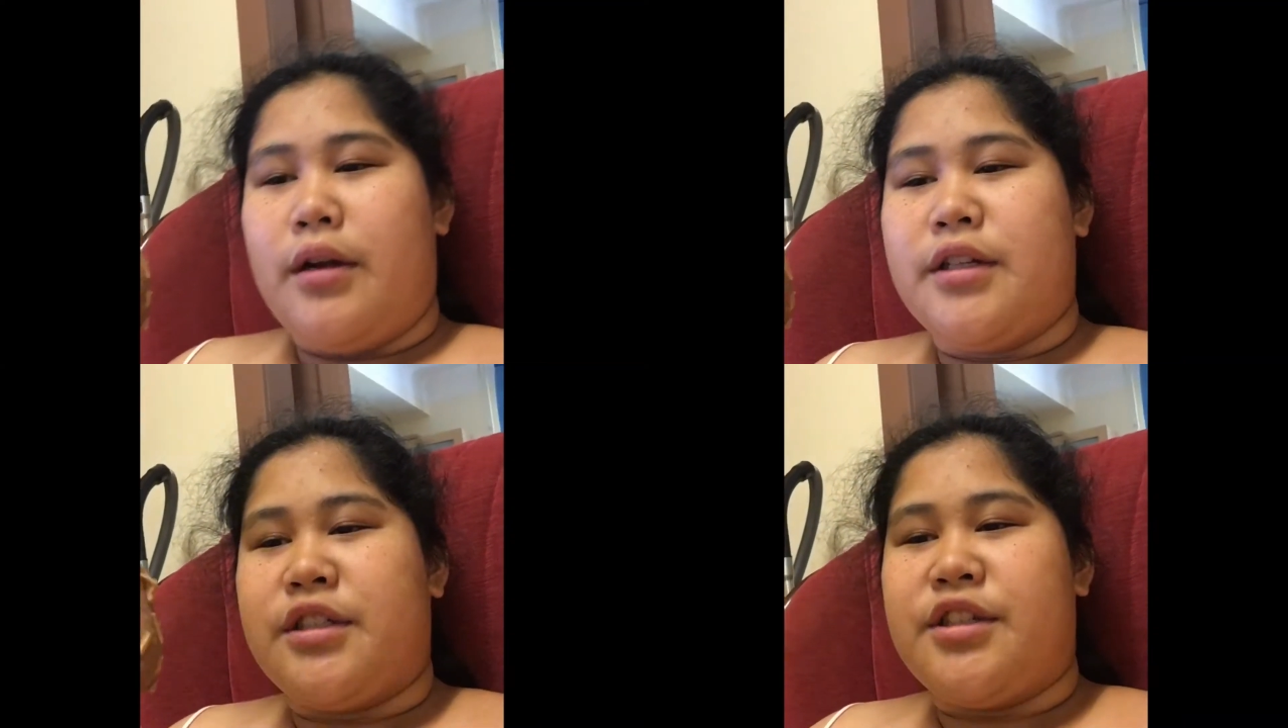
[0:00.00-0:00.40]

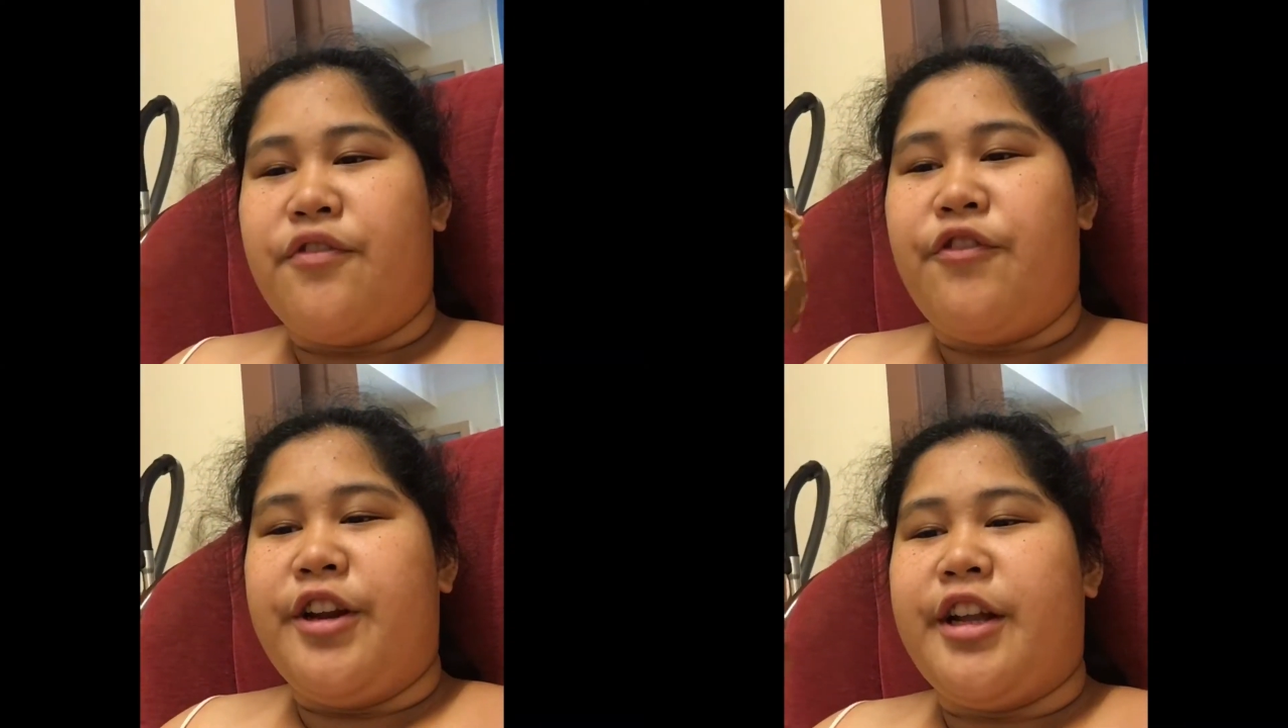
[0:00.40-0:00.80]
it's
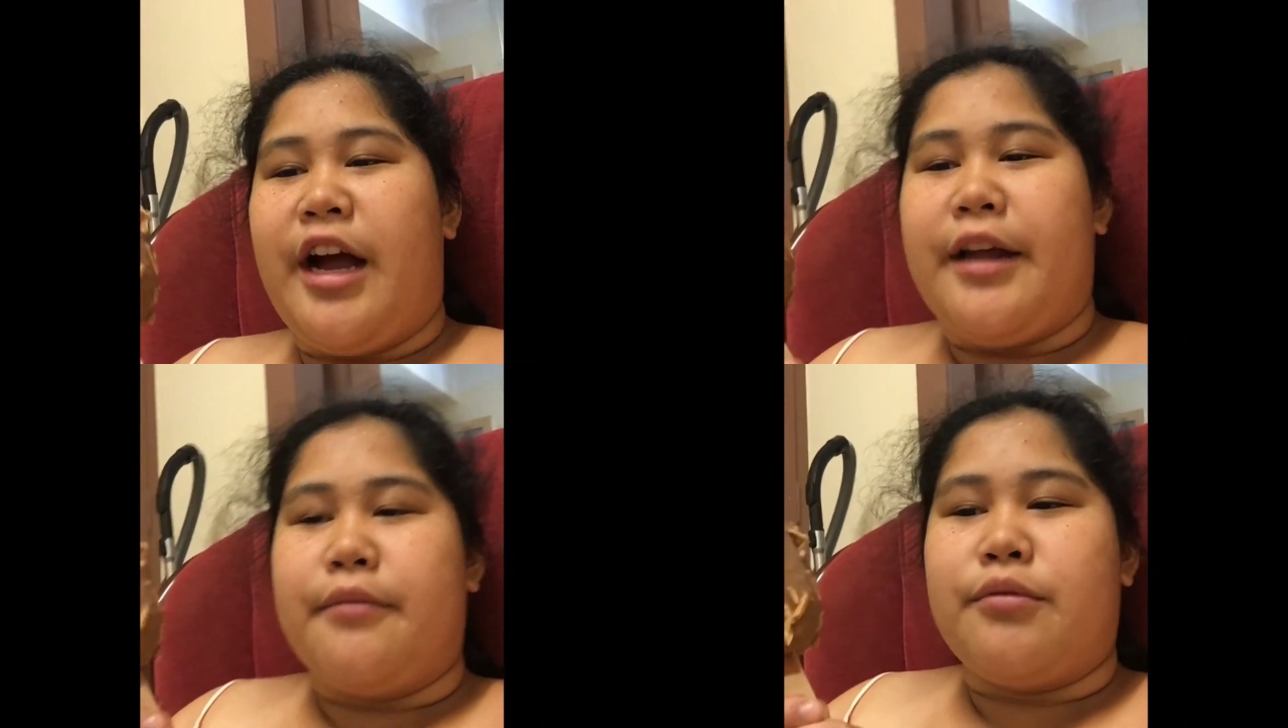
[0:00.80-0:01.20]
different
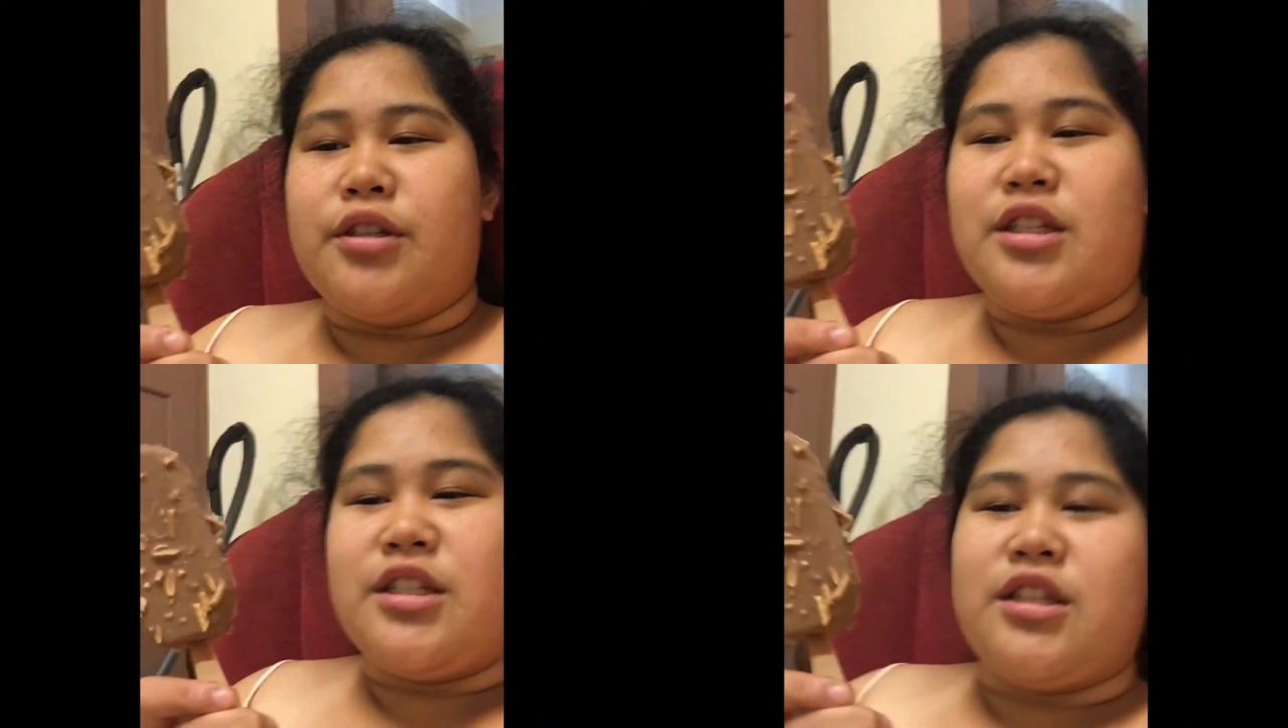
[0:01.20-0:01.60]
kind
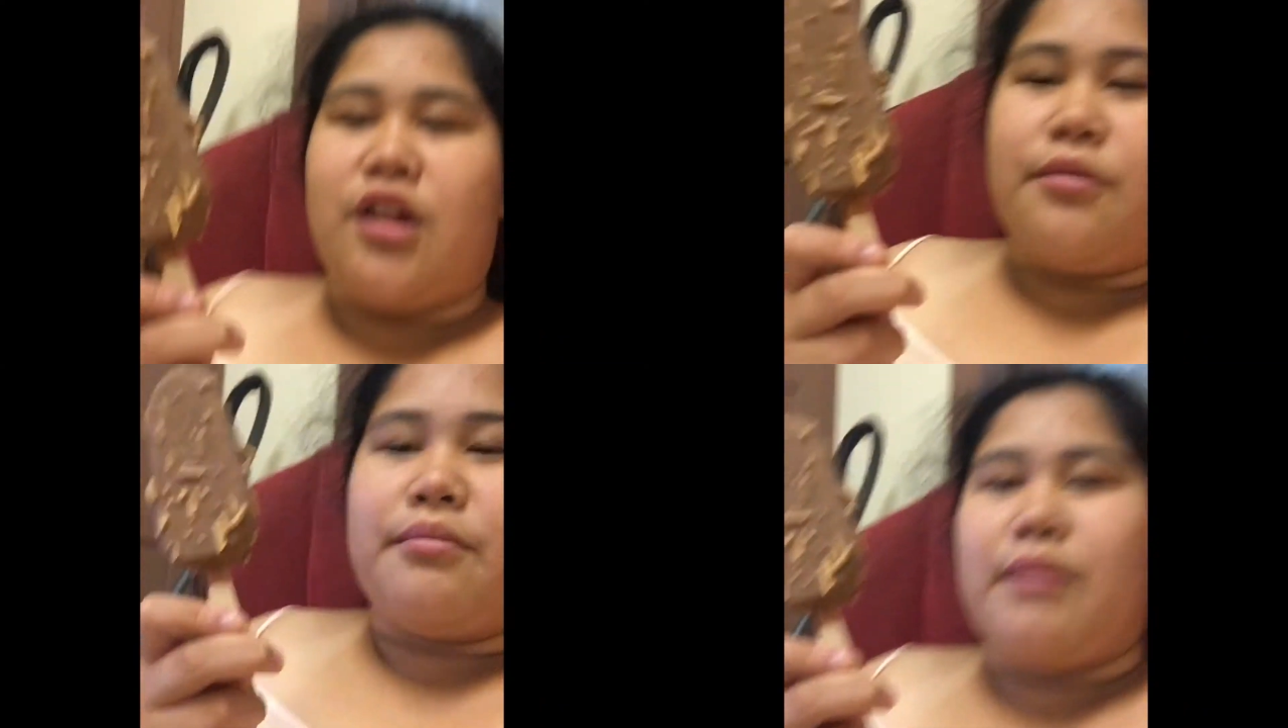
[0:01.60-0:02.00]
because it's
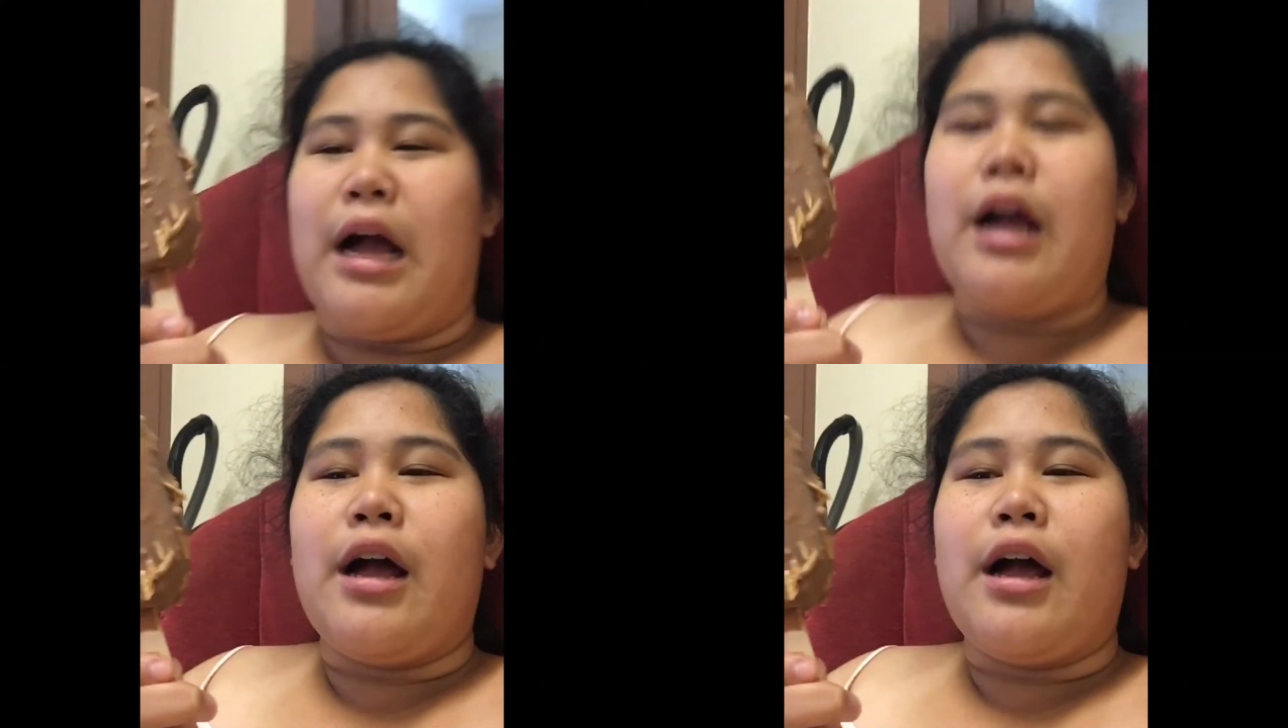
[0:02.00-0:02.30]
not ma